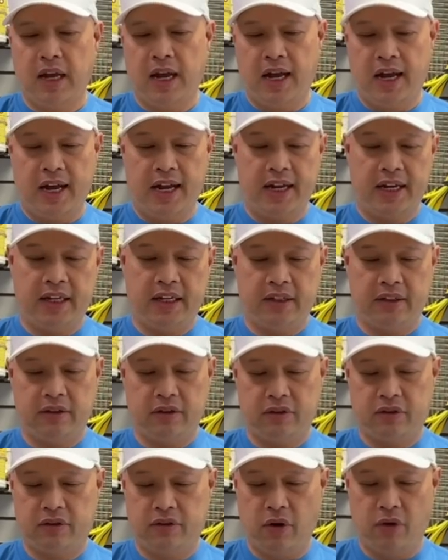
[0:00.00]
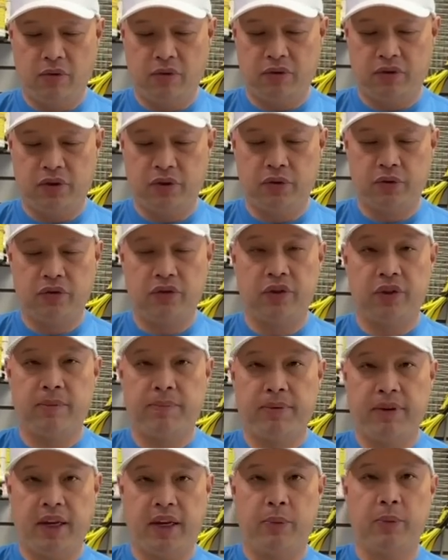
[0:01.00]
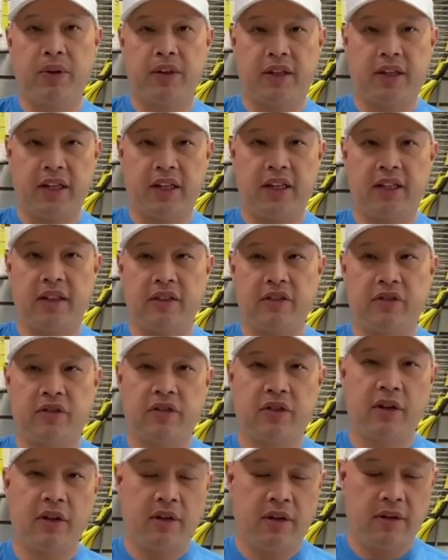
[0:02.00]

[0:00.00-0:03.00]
I don't usually play with these